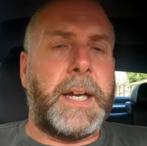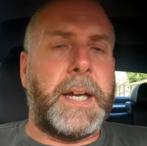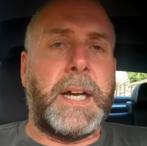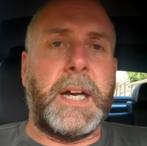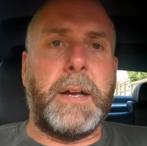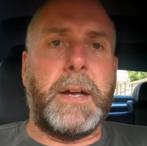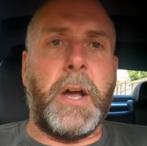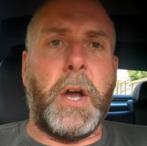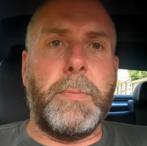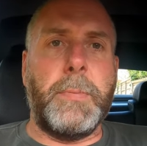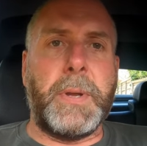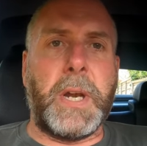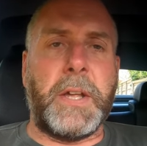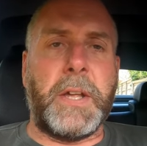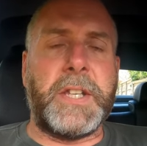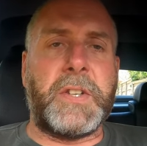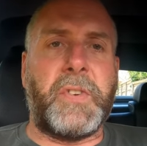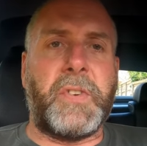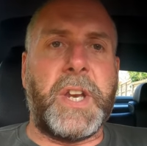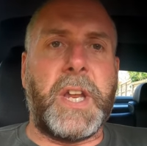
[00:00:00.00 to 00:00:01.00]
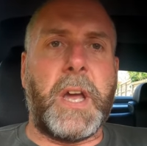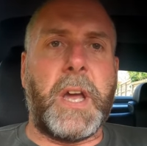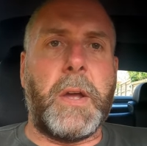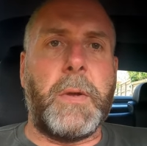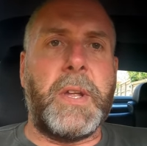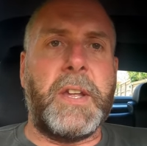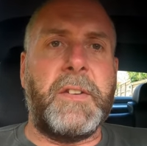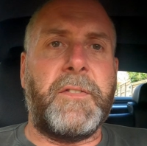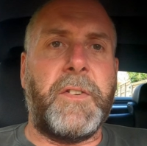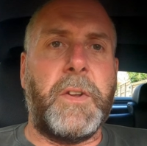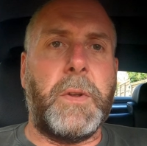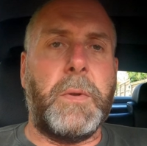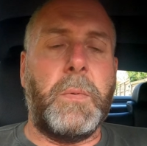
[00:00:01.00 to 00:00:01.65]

Hope you like this video. If